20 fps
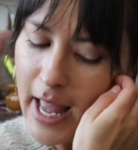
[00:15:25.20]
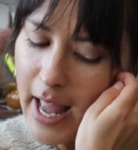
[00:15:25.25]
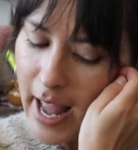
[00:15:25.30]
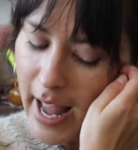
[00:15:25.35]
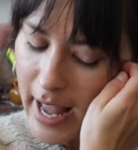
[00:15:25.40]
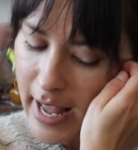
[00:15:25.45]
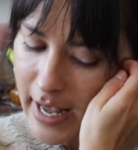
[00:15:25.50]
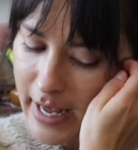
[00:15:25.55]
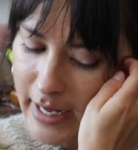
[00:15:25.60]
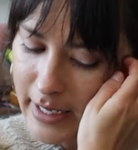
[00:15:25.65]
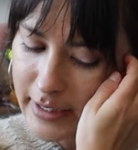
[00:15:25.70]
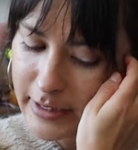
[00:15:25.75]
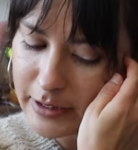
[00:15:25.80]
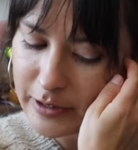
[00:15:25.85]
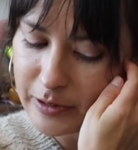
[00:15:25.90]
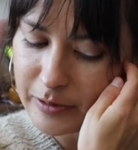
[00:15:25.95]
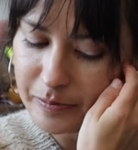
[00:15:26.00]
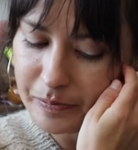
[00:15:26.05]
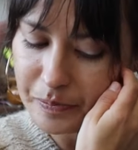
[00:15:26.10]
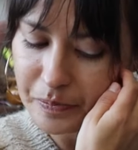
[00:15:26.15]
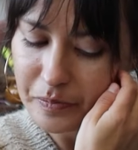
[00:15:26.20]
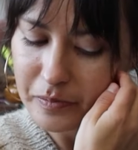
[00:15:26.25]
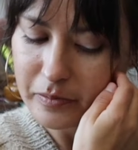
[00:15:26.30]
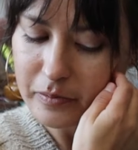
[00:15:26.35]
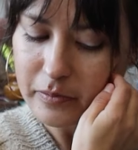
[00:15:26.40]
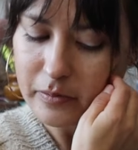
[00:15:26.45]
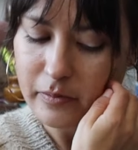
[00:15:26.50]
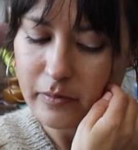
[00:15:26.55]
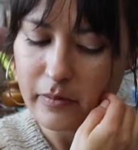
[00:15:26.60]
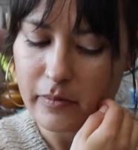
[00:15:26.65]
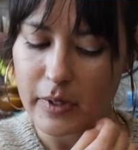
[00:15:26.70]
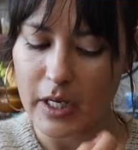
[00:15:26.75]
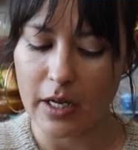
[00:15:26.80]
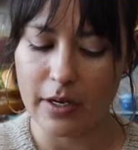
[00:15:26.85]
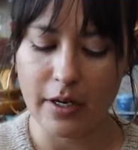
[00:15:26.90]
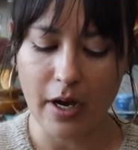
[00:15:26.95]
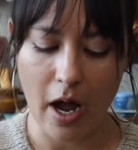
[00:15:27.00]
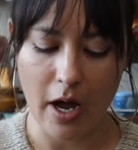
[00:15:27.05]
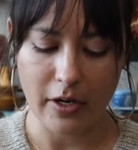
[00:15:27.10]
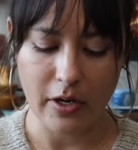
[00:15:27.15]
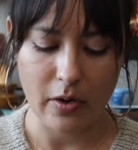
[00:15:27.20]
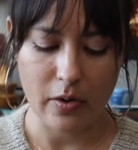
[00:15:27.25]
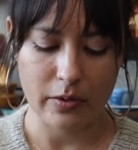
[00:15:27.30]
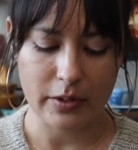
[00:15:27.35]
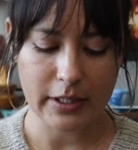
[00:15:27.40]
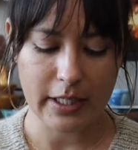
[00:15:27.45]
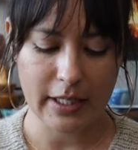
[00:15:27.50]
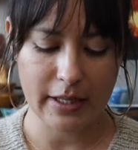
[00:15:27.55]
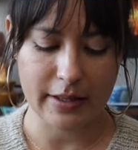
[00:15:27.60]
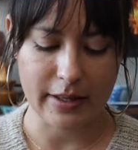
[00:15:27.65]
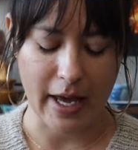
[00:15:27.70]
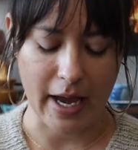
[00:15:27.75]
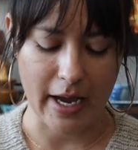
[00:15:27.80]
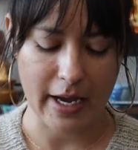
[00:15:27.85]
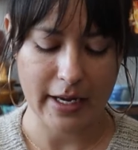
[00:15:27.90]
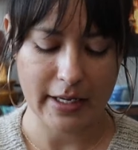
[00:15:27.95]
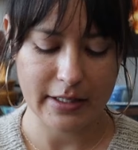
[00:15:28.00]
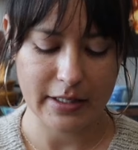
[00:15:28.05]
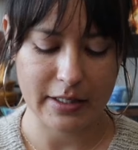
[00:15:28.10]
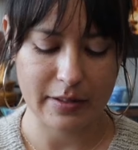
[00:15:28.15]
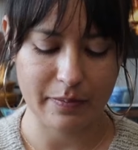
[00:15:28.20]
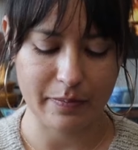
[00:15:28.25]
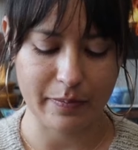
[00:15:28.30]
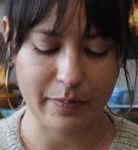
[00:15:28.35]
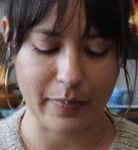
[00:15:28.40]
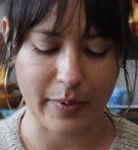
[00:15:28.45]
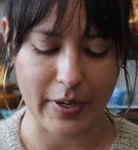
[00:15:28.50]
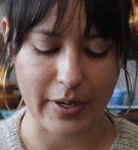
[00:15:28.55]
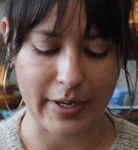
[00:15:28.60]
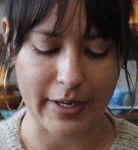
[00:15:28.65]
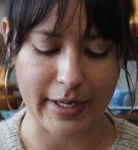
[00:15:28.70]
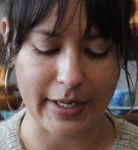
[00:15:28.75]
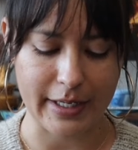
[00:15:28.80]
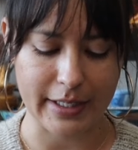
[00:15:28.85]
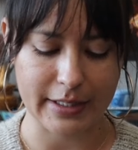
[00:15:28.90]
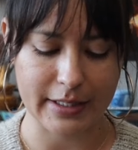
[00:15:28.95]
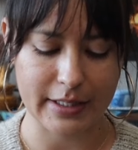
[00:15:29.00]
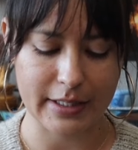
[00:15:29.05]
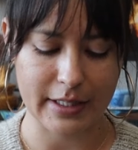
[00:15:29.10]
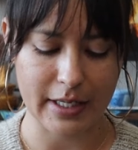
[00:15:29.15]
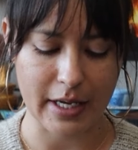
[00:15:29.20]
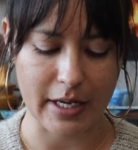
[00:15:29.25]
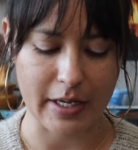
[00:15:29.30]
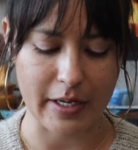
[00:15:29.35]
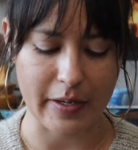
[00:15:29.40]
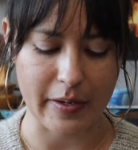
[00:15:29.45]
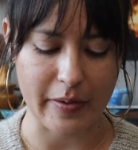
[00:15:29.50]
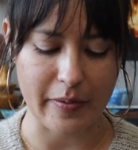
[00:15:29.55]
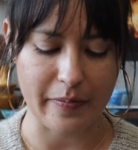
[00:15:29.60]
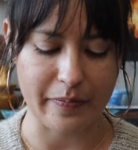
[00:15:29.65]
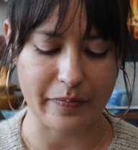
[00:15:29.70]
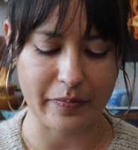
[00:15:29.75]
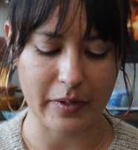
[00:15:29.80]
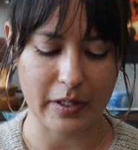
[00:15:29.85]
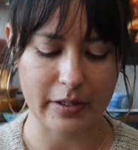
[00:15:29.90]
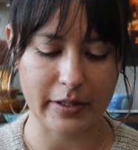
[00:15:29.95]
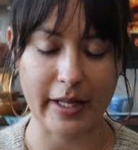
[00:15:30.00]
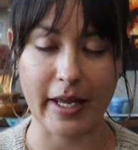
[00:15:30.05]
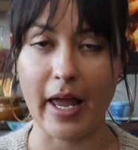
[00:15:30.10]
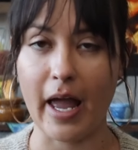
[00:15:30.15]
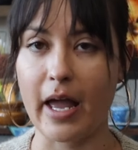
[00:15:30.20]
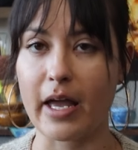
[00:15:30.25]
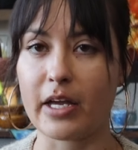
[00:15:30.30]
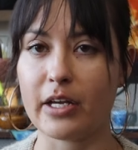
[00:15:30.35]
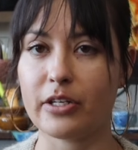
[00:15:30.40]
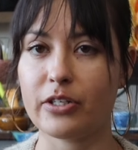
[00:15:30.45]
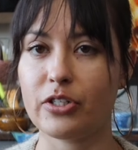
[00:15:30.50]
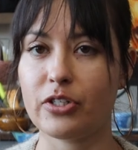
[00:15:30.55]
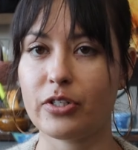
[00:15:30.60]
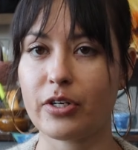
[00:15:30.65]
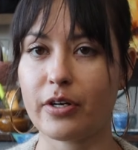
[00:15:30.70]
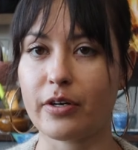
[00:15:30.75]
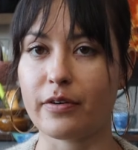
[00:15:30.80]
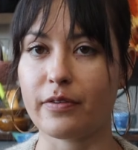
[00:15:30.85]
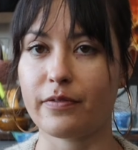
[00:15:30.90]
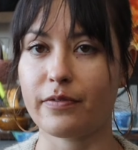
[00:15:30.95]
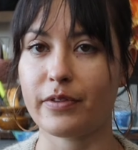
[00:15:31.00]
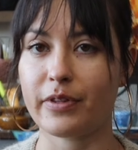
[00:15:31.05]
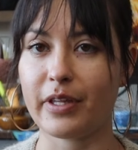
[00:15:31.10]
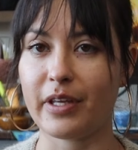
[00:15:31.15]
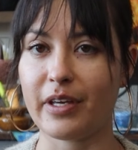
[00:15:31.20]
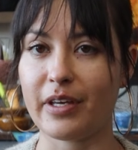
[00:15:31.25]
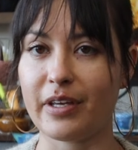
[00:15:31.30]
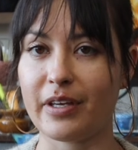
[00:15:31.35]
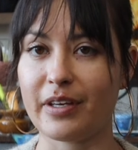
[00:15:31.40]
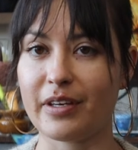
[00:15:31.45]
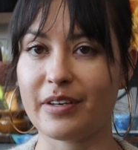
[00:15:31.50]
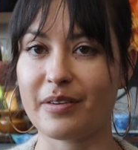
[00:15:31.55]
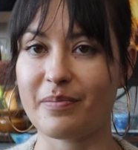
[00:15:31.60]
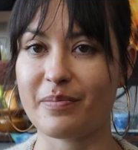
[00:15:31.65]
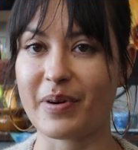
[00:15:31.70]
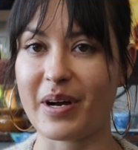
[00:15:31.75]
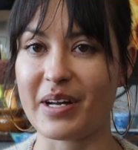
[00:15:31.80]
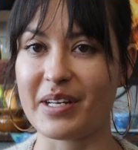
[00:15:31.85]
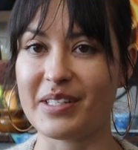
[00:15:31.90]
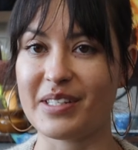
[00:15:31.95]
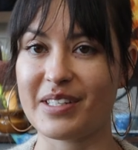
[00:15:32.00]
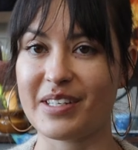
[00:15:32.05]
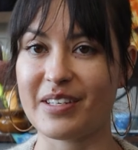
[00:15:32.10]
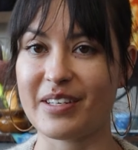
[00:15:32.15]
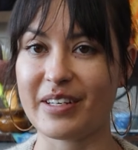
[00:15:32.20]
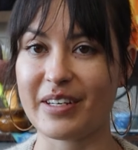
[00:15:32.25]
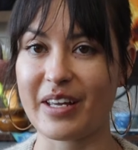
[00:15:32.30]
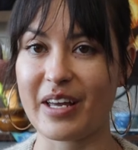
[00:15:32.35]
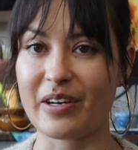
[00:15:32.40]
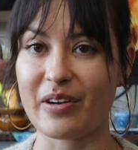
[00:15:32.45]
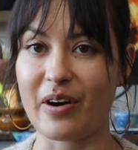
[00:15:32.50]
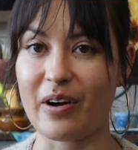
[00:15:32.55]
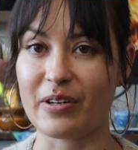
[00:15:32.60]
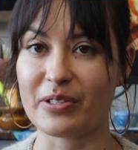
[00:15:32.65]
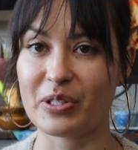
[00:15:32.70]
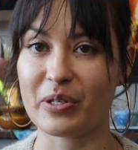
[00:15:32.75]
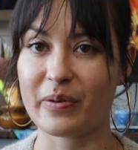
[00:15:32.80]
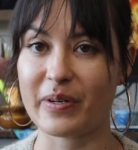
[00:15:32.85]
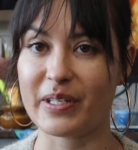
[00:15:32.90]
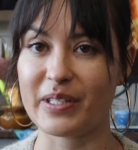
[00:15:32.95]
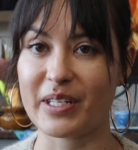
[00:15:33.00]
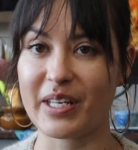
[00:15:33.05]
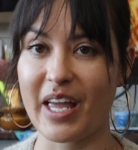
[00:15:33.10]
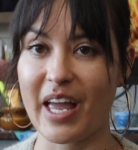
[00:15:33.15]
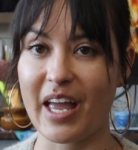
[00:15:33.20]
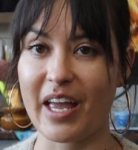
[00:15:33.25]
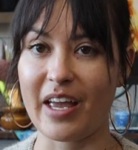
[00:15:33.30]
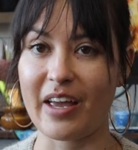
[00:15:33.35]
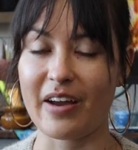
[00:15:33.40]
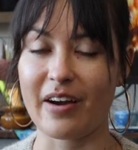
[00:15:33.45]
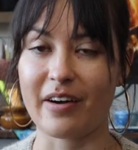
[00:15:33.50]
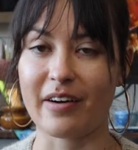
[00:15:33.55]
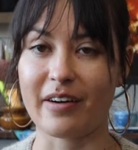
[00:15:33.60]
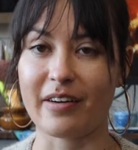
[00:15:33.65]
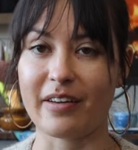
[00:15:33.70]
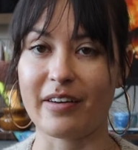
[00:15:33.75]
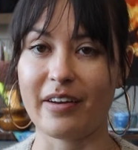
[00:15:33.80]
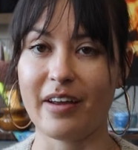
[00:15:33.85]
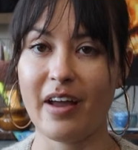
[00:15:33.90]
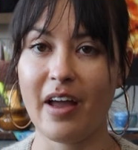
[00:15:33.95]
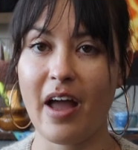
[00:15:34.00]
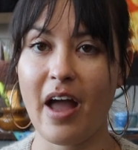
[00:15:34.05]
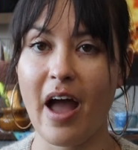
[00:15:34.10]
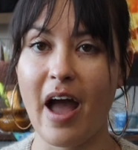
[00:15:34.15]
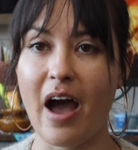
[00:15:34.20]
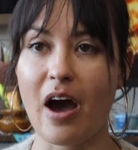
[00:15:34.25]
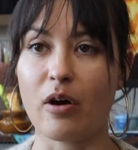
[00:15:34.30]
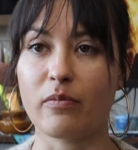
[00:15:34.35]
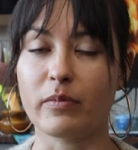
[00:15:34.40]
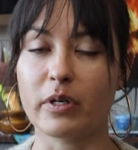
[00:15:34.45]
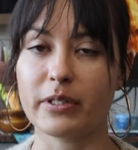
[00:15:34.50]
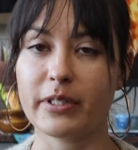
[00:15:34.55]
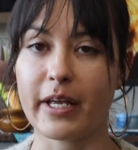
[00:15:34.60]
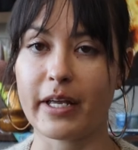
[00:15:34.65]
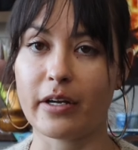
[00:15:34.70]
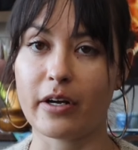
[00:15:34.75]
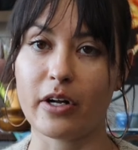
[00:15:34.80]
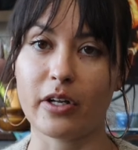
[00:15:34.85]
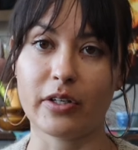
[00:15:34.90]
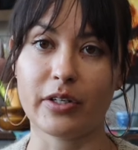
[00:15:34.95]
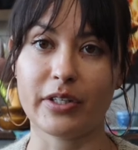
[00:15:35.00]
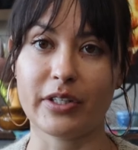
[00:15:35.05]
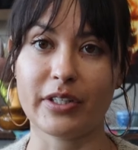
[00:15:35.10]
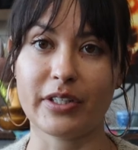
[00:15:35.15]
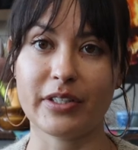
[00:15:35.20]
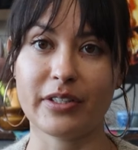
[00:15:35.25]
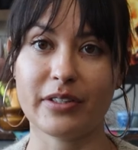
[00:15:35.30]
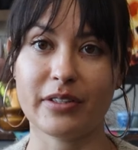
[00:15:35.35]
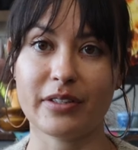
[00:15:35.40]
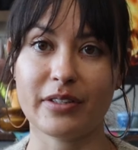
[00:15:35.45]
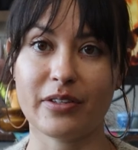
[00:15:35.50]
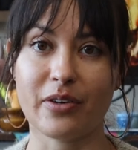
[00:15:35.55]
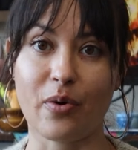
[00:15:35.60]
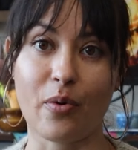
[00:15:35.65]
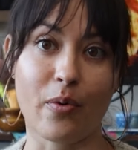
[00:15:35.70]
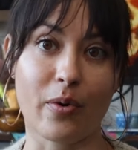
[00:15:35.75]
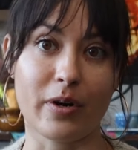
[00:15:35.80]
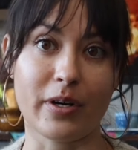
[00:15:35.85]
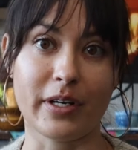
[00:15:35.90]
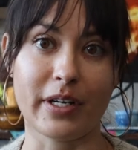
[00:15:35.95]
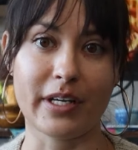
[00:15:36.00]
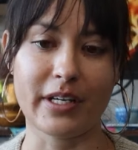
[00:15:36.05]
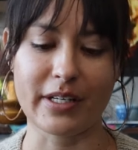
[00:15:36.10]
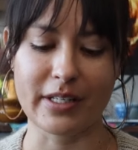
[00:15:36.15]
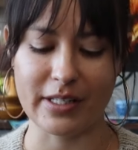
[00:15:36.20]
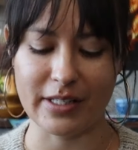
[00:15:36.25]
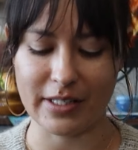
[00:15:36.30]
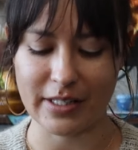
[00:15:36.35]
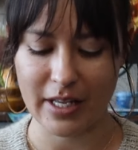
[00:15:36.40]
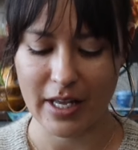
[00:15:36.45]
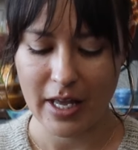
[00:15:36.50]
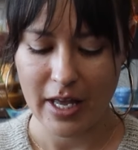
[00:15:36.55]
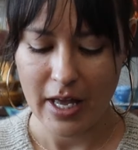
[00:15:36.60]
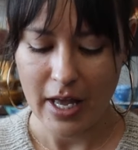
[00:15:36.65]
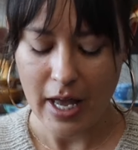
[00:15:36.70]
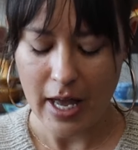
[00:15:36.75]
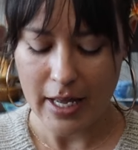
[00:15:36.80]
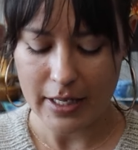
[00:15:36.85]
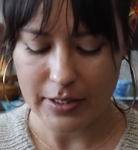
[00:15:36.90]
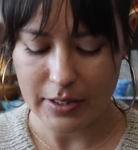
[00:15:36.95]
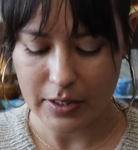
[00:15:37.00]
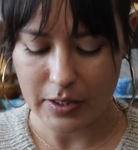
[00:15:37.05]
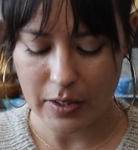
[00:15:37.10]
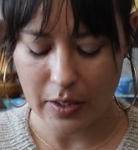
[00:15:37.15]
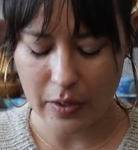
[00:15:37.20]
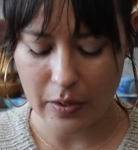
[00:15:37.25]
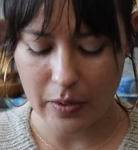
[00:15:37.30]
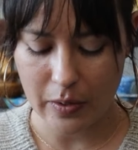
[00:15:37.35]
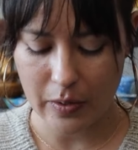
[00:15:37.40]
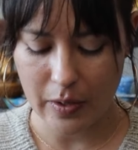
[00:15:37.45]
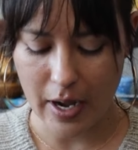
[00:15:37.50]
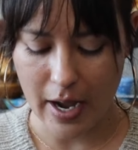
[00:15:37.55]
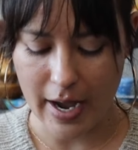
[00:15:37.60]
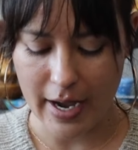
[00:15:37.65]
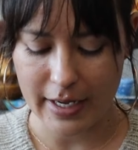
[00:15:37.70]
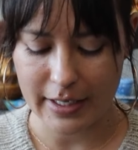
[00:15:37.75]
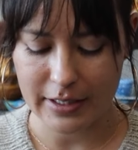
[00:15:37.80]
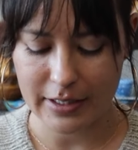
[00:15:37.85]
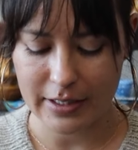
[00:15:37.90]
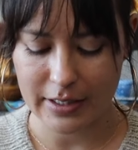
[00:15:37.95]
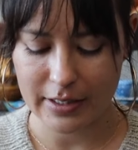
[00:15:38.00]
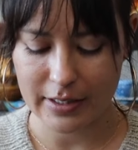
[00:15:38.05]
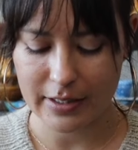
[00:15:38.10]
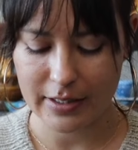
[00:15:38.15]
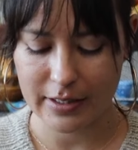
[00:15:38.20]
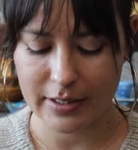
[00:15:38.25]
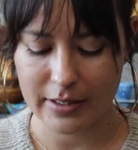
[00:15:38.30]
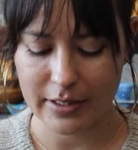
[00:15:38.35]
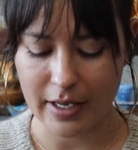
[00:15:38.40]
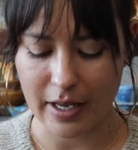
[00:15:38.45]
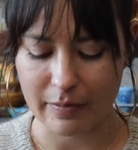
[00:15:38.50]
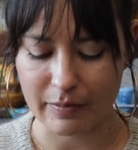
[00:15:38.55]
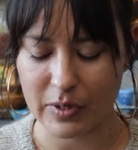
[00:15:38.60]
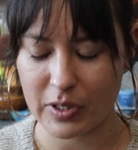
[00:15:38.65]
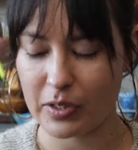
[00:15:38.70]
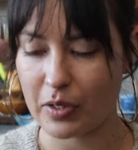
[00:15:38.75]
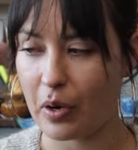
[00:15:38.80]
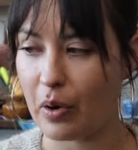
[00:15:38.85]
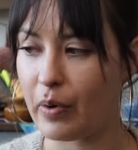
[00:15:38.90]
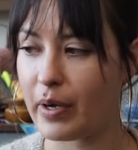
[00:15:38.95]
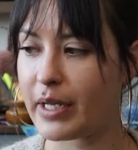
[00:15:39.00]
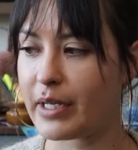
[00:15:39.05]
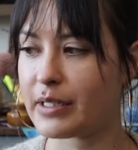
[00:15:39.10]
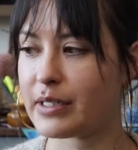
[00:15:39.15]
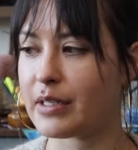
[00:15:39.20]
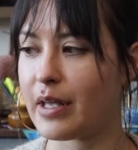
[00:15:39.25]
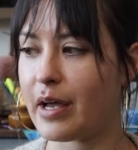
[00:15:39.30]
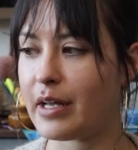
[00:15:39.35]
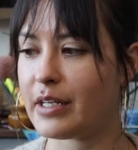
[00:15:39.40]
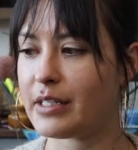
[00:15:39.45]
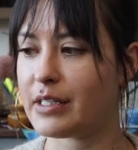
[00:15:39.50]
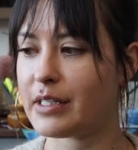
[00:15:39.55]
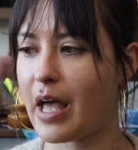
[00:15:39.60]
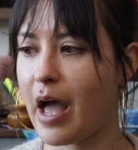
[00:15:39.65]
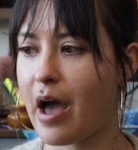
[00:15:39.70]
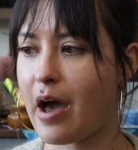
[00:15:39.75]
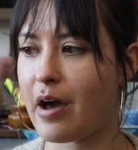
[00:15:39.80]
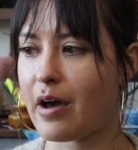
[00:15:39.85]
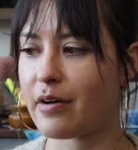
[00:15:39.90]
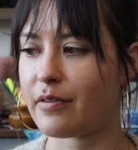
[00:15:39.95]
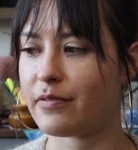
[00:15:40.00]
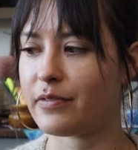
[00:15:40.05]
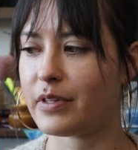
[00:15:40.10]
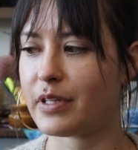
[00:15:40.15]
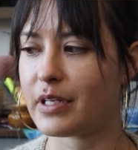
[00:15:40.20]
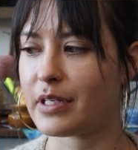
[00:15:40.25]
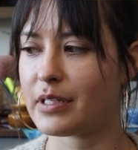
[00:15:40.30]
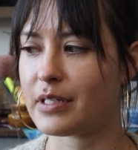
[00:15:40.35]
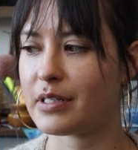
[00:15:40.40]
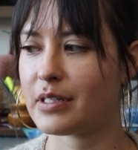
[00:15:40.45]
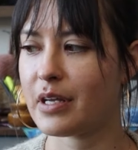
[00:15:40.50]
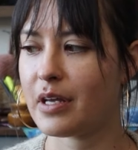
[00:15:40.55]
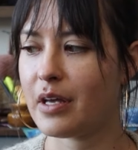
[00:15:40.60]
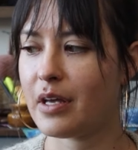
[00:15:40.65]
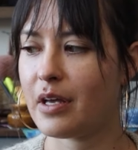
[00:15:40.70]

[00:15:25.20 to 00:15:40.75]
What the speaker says: And not only that, but the age of the bison can also indicate on how multicolored the horn is. And so I just am so excited to have this